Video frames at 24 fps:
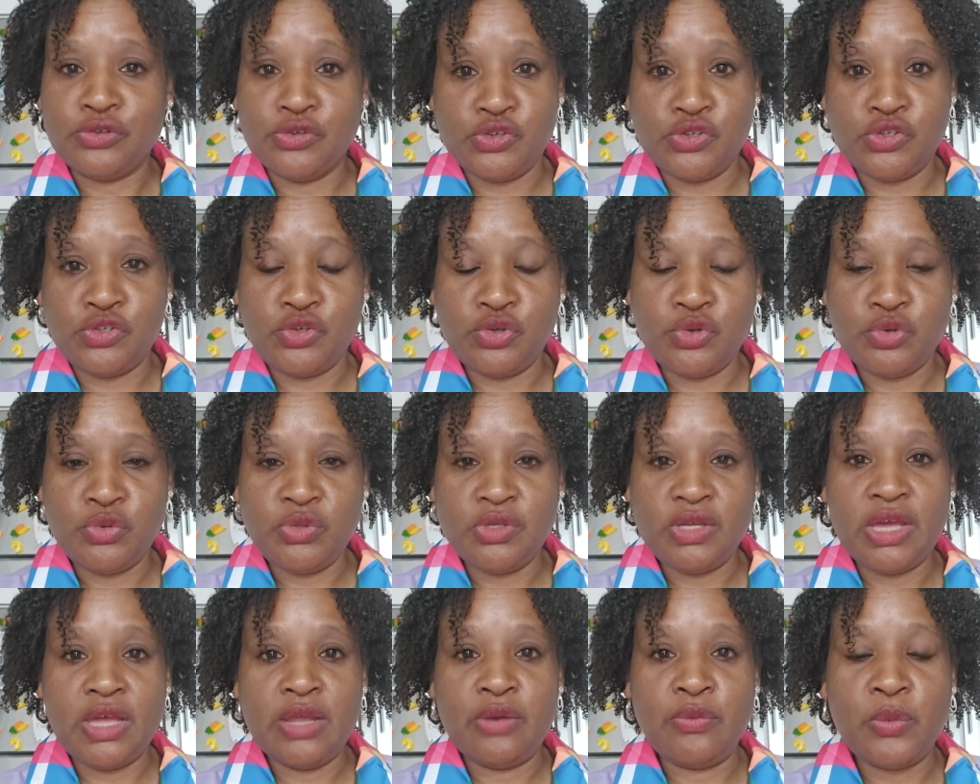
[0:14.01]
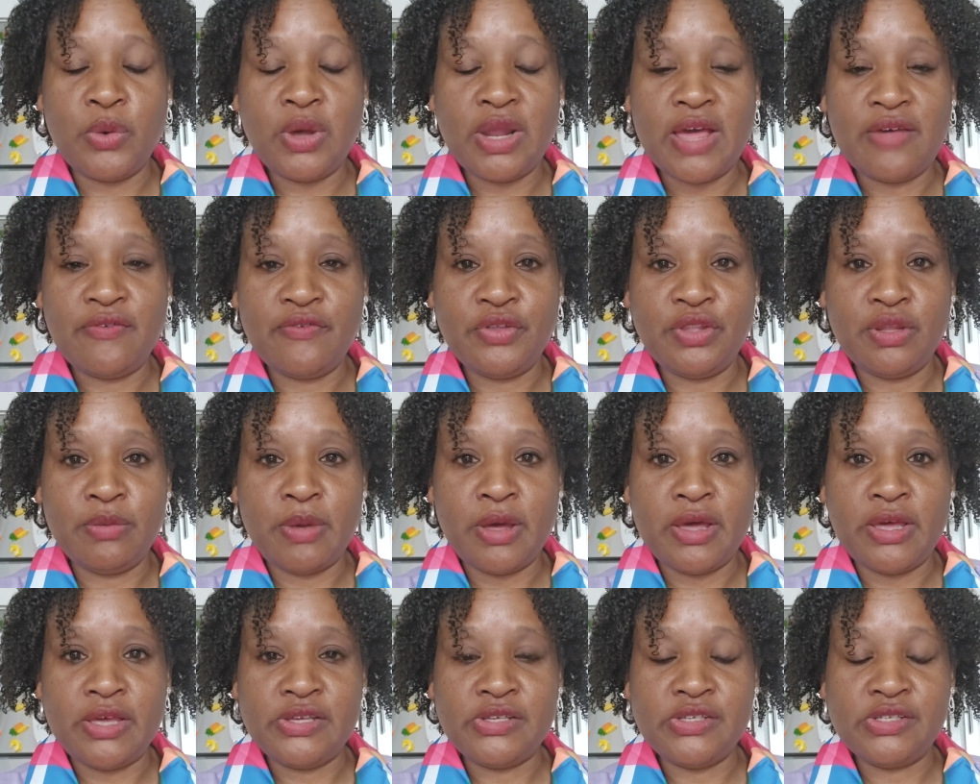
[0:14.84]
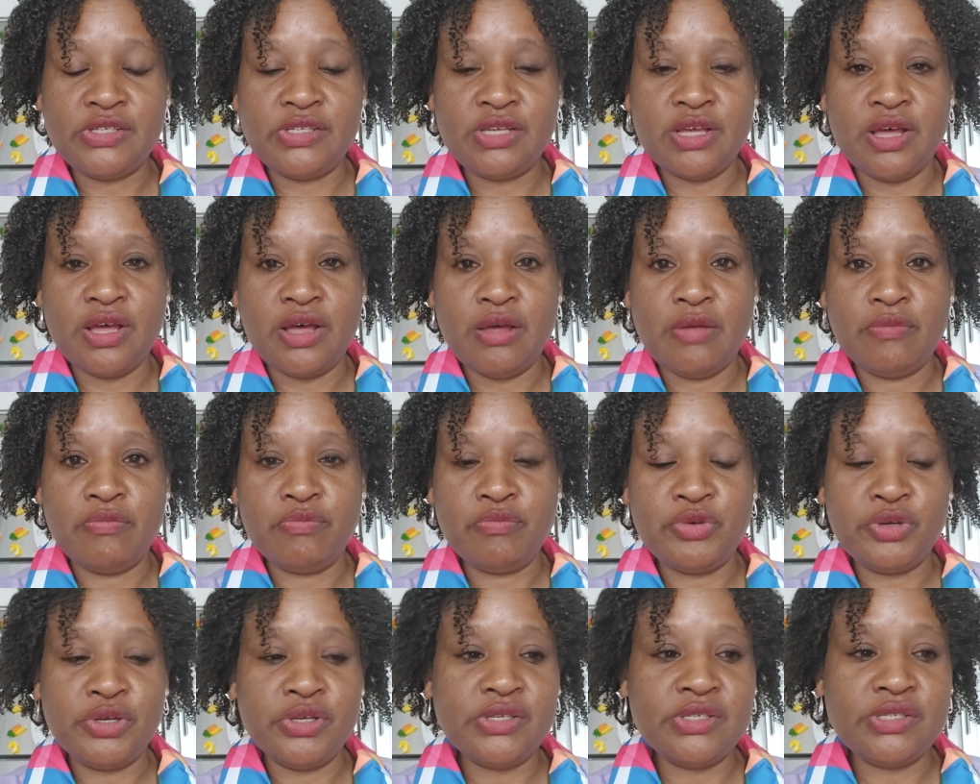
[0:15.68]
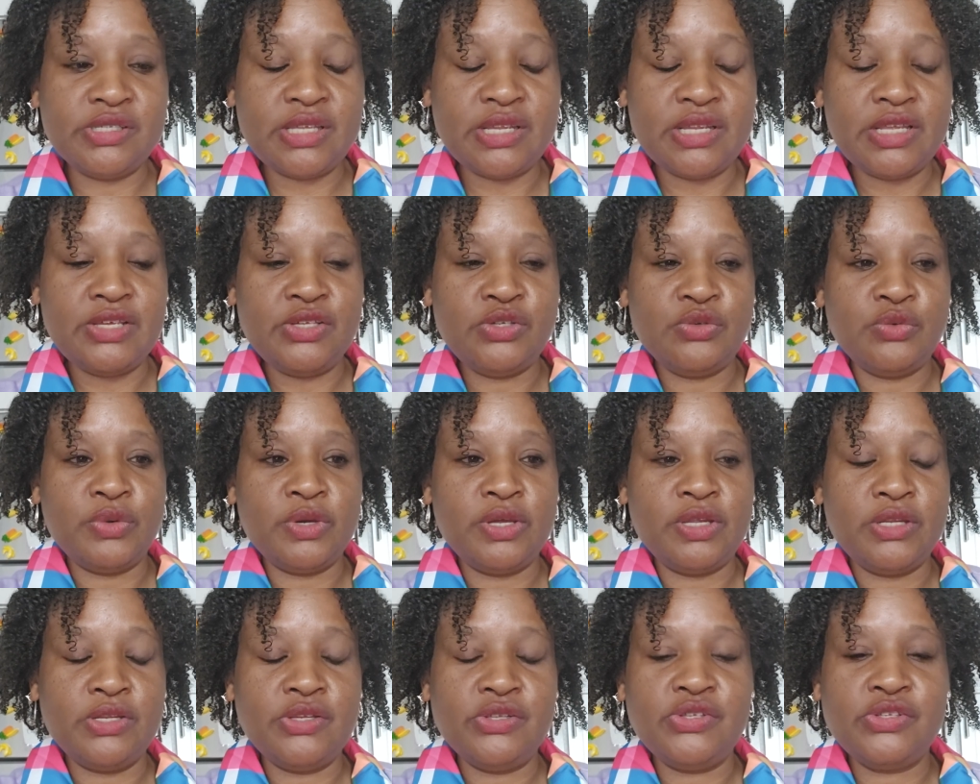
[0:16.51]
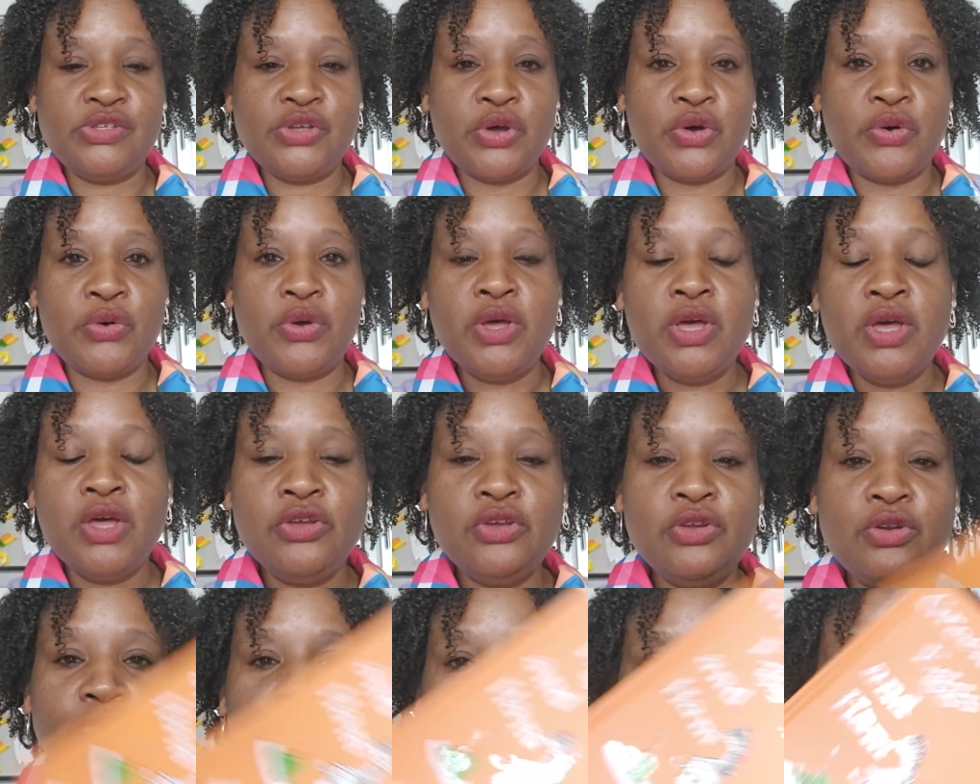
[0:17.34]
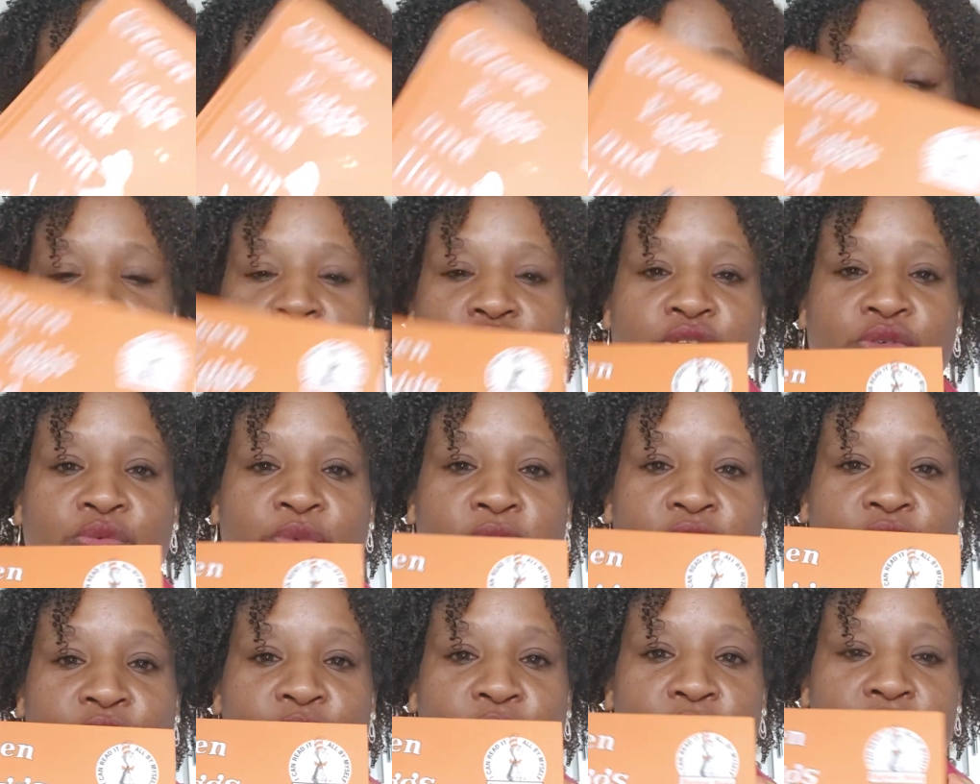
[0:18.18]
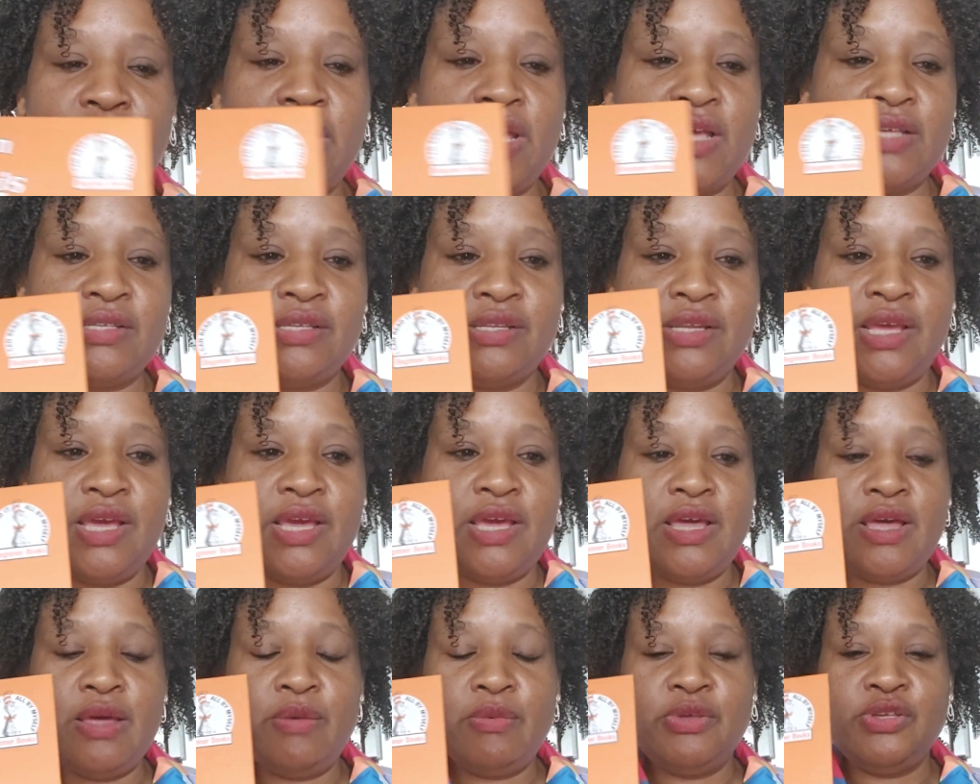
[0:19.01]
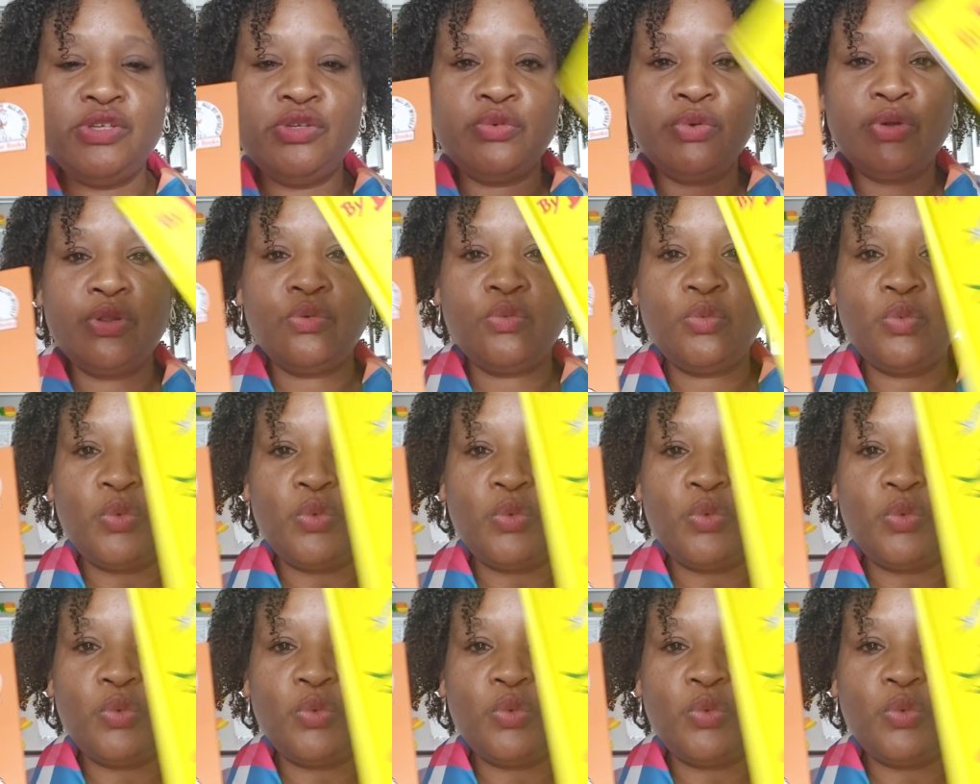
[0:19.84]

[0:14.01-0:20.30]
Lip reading: Seuss and what I feel about his books that he's written. So, Dr. Seuss, he's written Green Eggs and Ham, he's written